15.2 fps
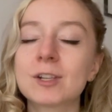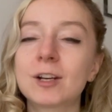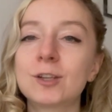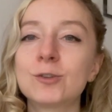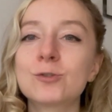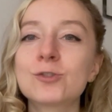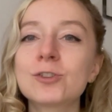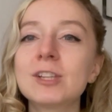are
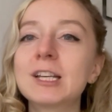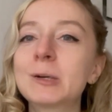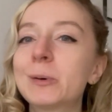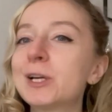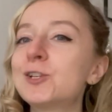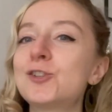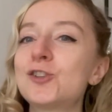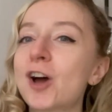usually
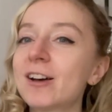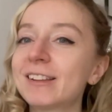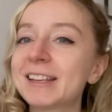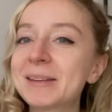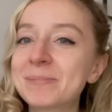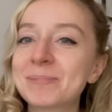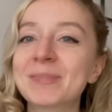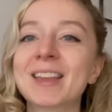quite
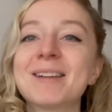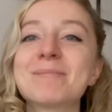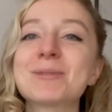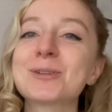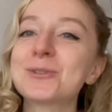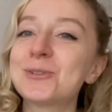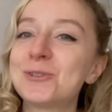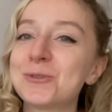jolly
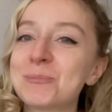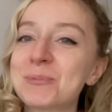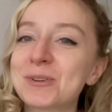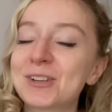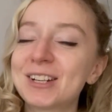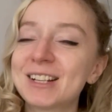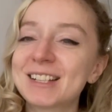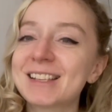because
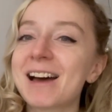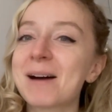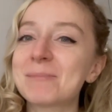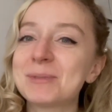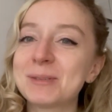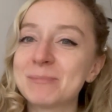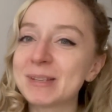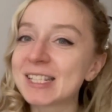Jupiter is
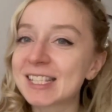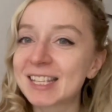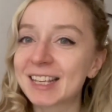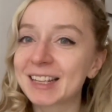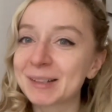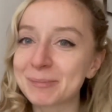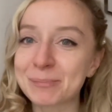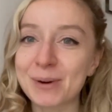
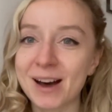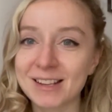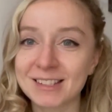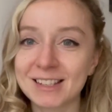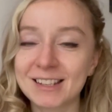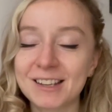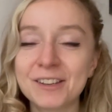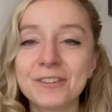optimistic and
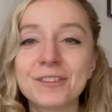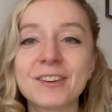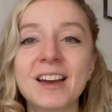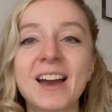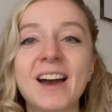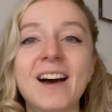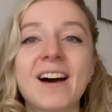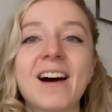positive.
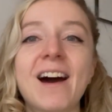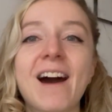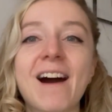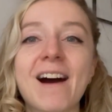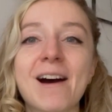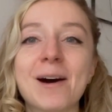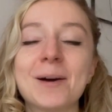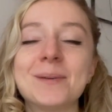
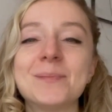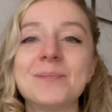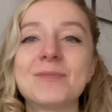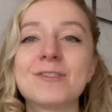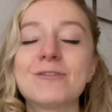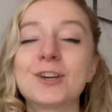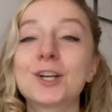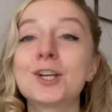
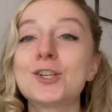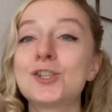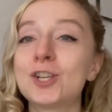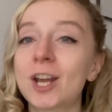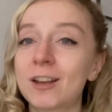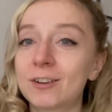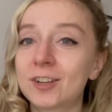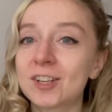Very
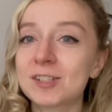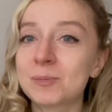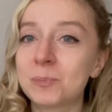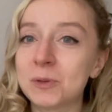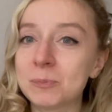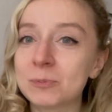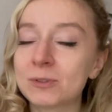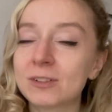generous
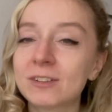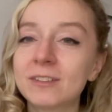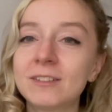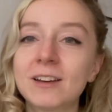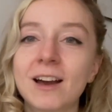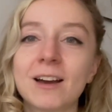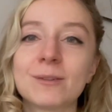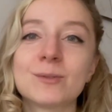people,
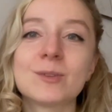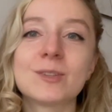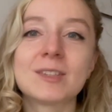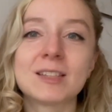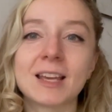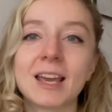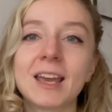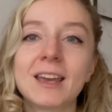I would
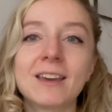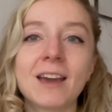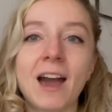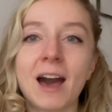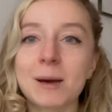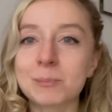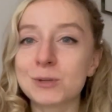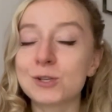say,
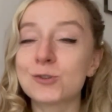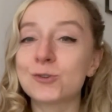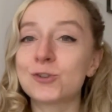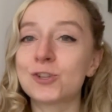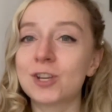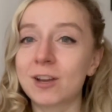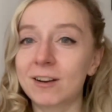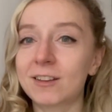happy to
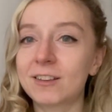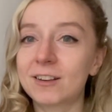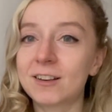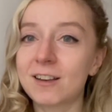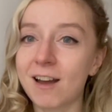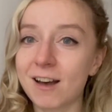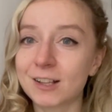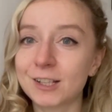share their
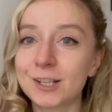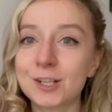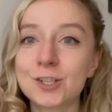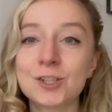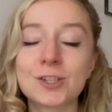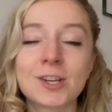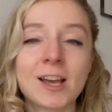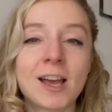
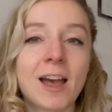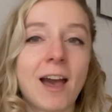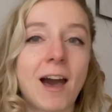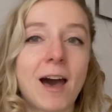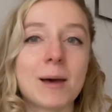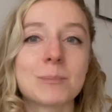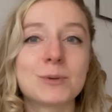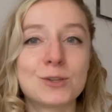knowledge,
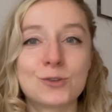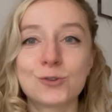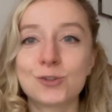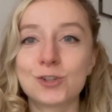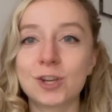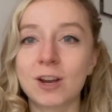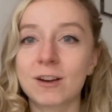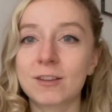happy to
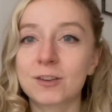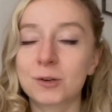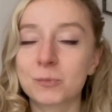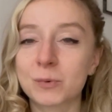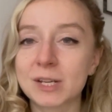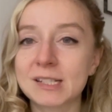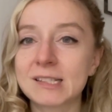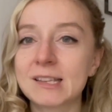share their
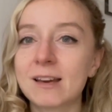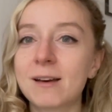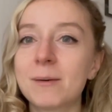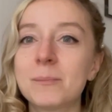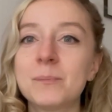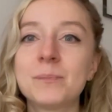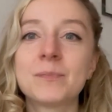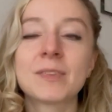
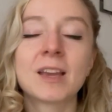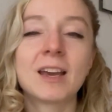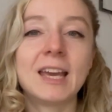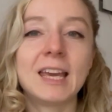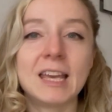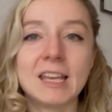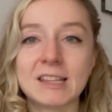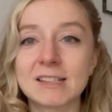wisdom,
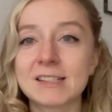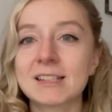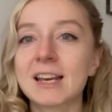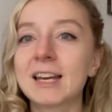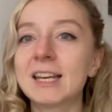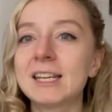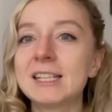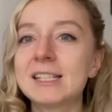
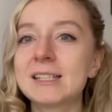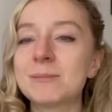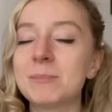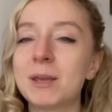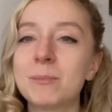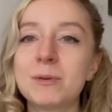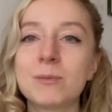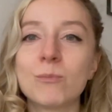insights,
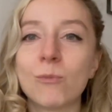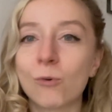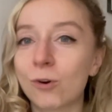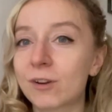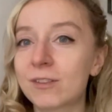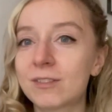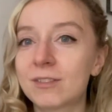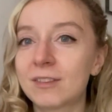maybe
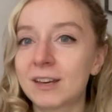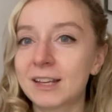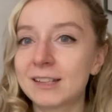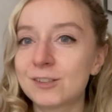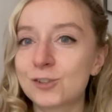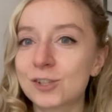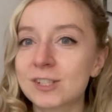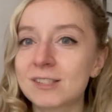more
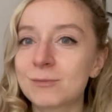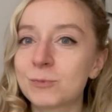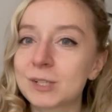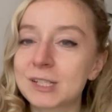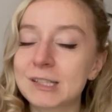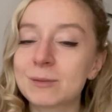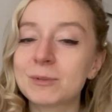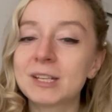than just
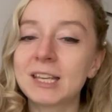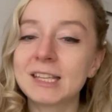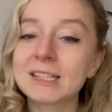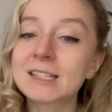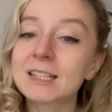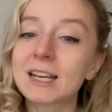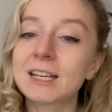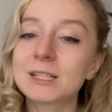wisdom and
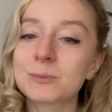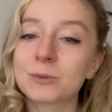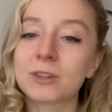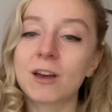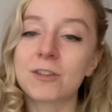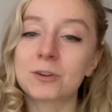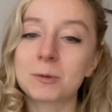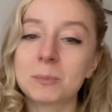insights with
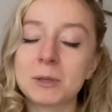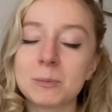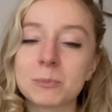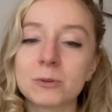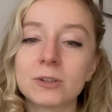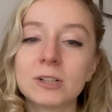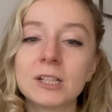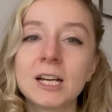other
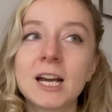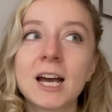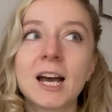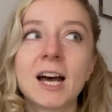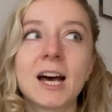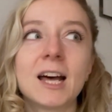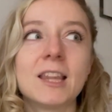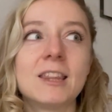people.
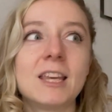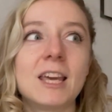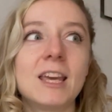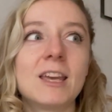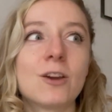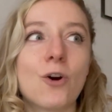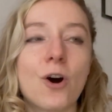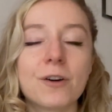
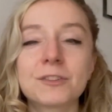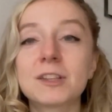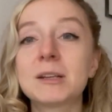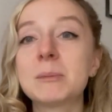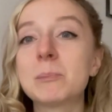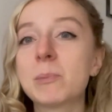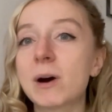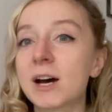They often
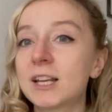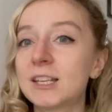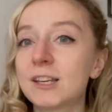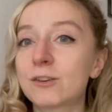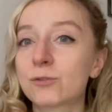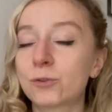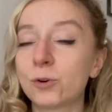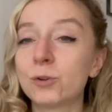embody
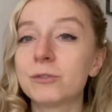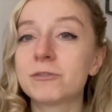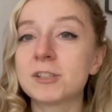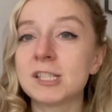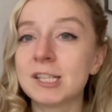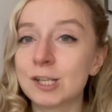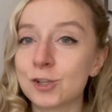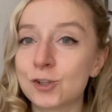a role of a
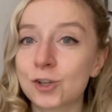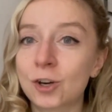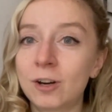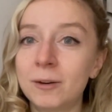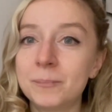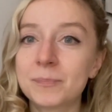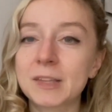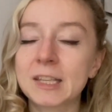
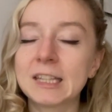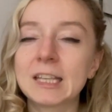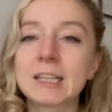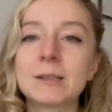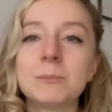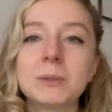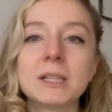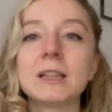teacher, and they
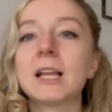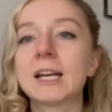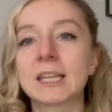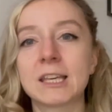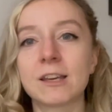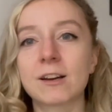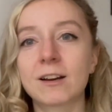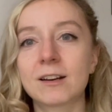can be
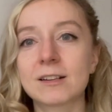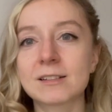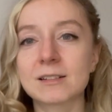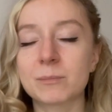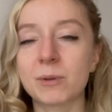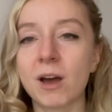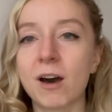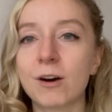luckier
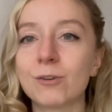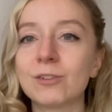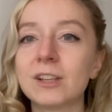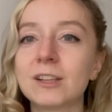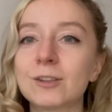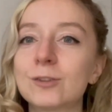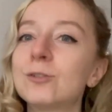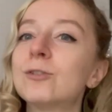somehow.
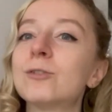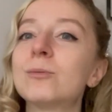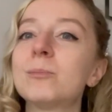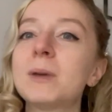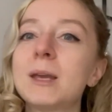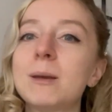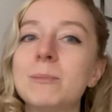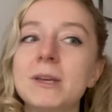Like, you know,
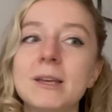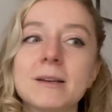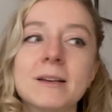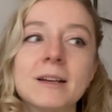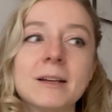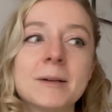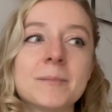maybe